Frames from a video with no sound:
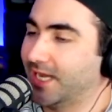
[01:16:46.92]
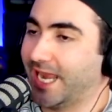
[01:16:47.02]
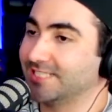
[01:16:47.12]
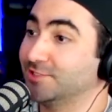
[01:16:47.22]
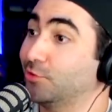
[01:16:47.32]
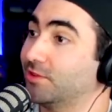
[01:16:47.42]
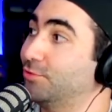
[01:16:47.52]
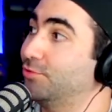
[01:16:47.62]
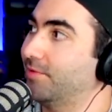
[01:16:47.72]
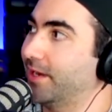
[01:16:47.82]
Like
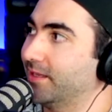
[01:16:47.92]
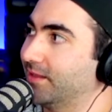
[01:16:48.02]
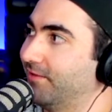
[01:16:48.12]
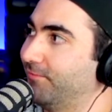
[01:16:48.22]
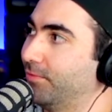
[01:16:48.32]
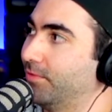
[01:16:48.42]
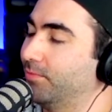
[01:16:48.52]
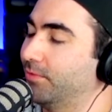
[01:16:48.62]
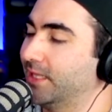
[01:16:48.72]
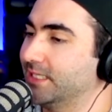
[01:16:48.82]
Zathura. They've
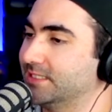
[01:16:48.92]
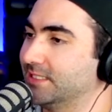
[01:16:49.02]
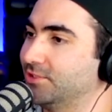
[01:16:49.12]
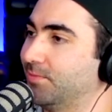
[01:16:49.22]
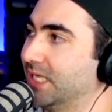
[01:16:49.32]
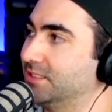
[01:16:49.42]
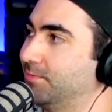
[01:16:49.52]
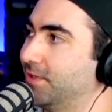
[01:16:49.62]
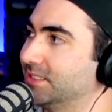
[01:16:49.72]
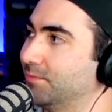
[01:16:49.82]
released a Jumanji
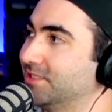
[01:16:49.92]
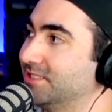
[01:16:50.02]
box set with